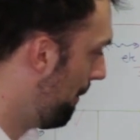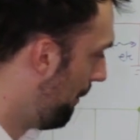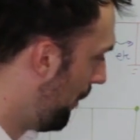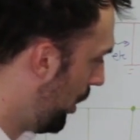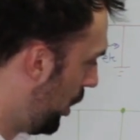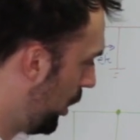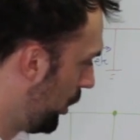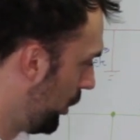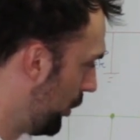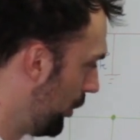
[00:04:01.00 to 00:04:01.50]

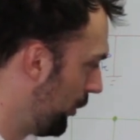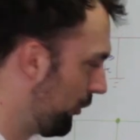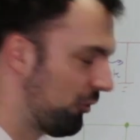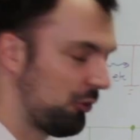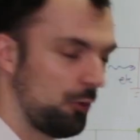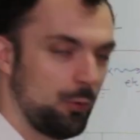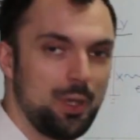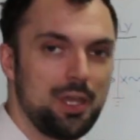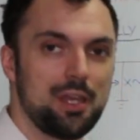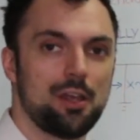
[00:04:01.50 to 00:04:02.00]
more load
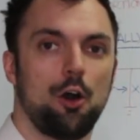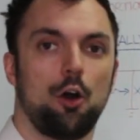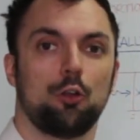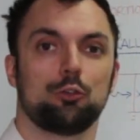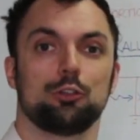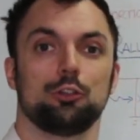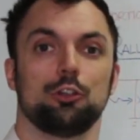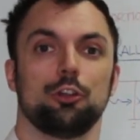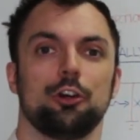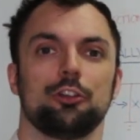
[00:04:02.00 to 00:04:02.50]
to it
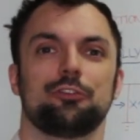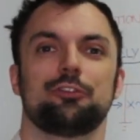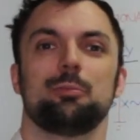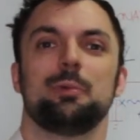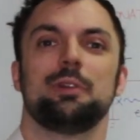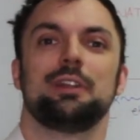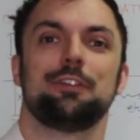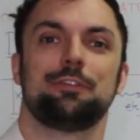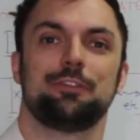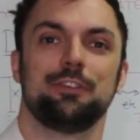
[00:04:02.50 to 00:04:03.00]
or a load
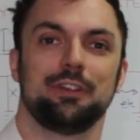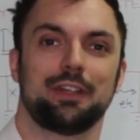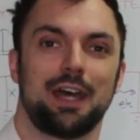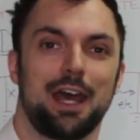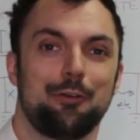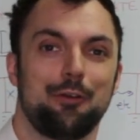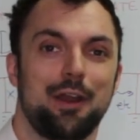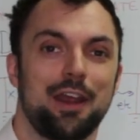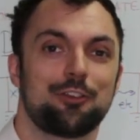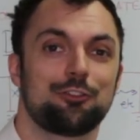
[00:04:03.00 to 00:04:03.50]
from a different
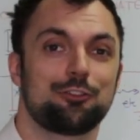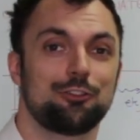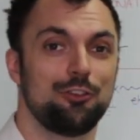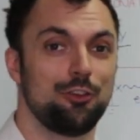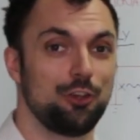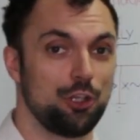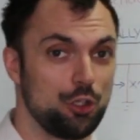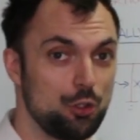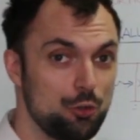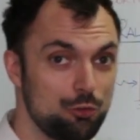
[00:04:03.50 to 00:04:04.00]

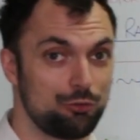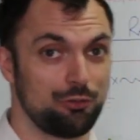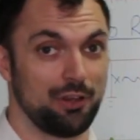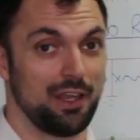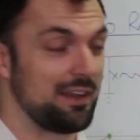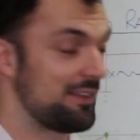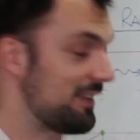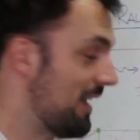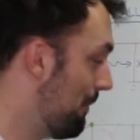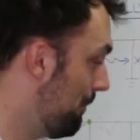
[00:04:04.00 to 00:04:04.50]
direction. The usual
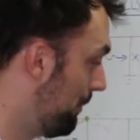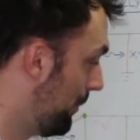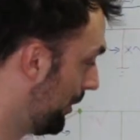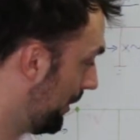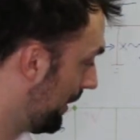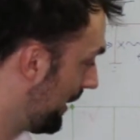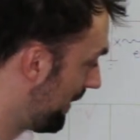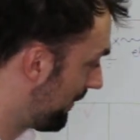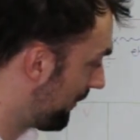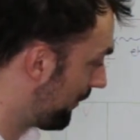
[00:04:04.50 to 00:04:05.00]

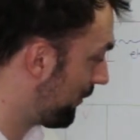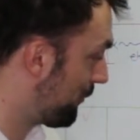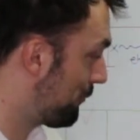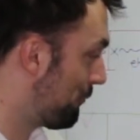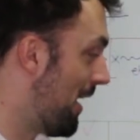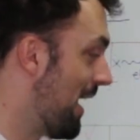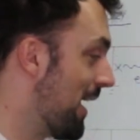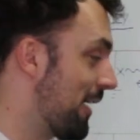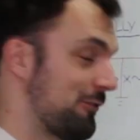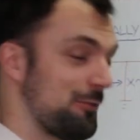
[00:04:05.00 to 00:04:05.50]
example is a
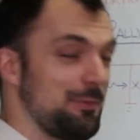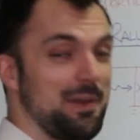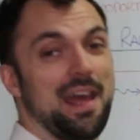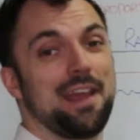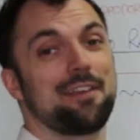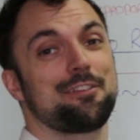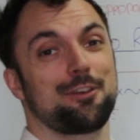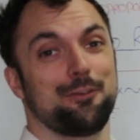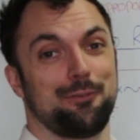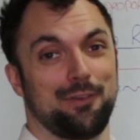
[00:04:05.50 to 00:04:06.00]
strike from an
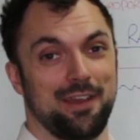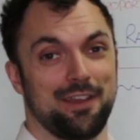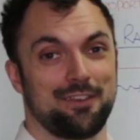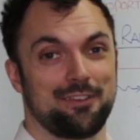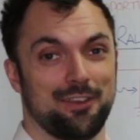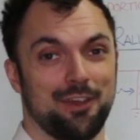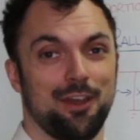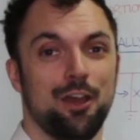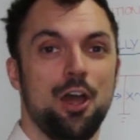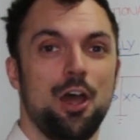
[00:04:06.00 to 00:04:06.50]

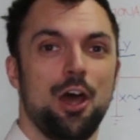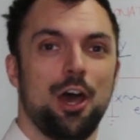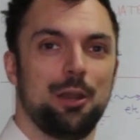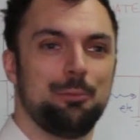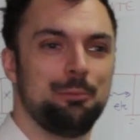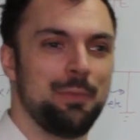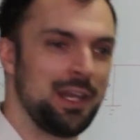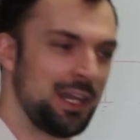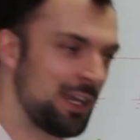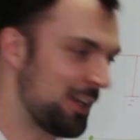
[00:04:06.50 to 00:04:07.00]
excavator,
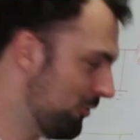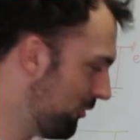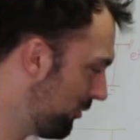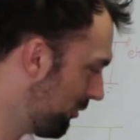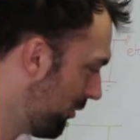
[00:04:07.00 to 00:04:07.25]
and making